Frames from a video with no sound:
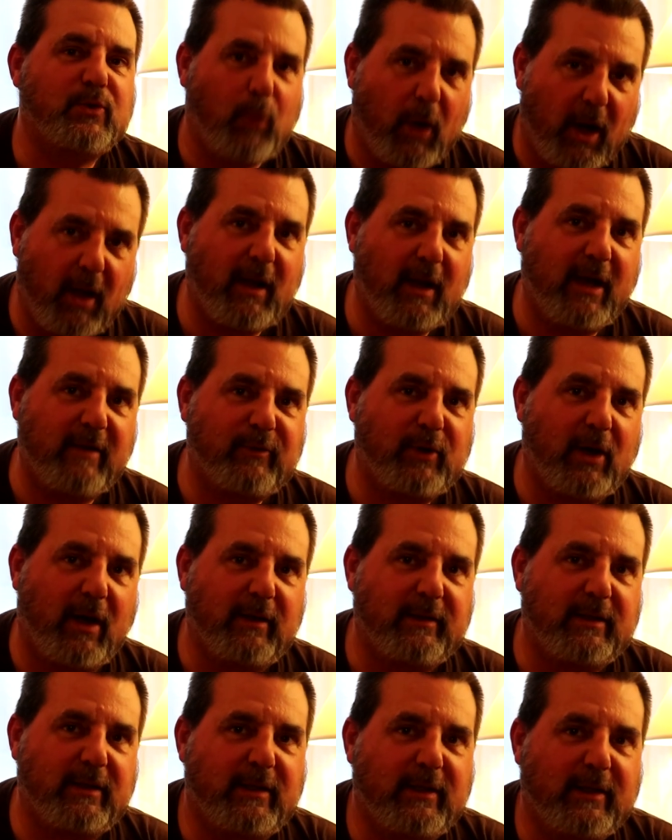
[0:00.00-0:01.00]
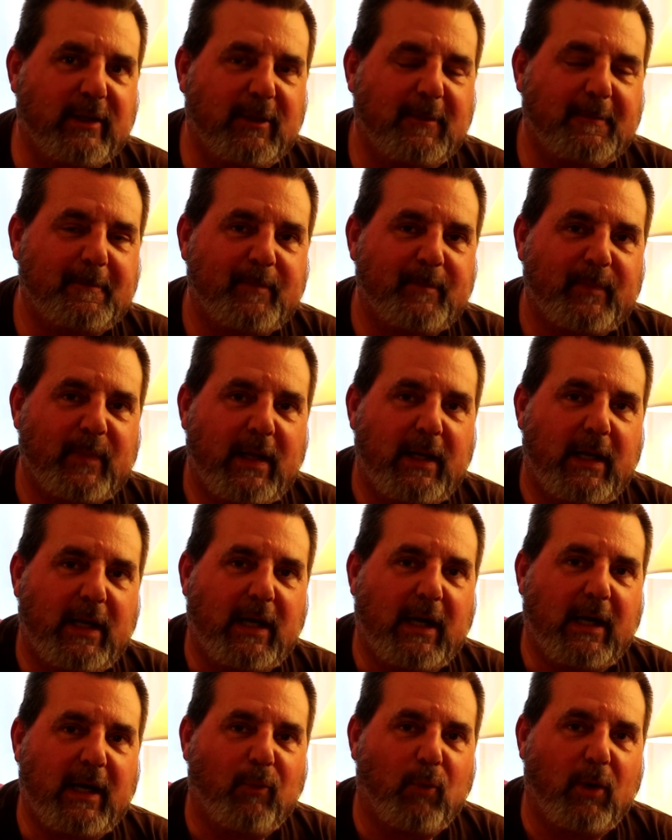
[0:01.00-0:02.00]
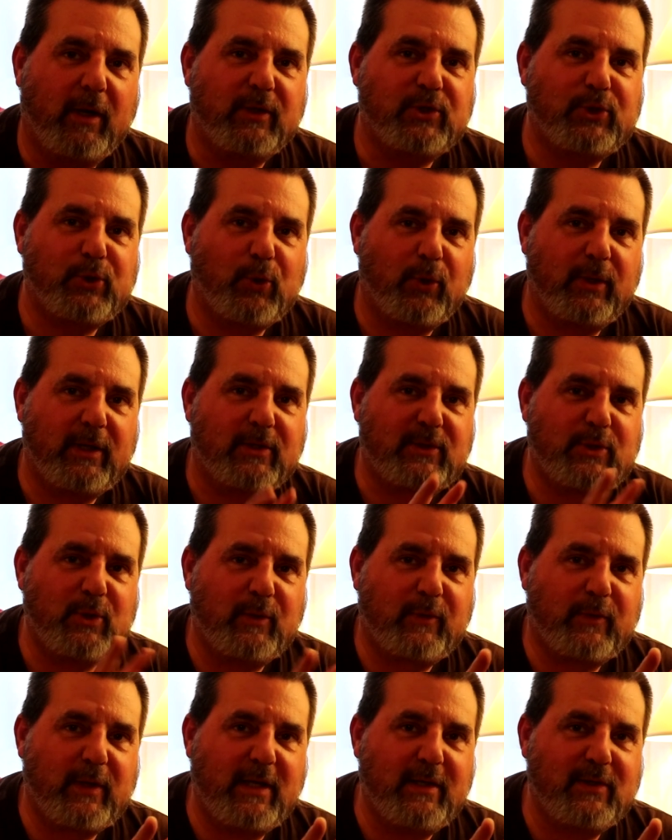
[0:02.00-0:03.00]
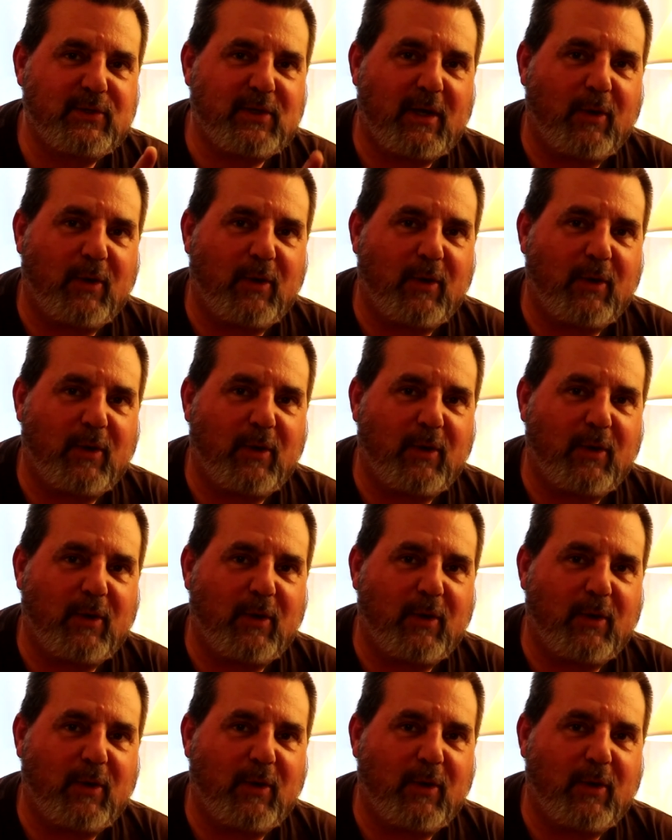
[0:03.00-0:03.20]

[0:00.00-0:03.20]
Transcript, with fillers: While I've got you here, I want to show you two things.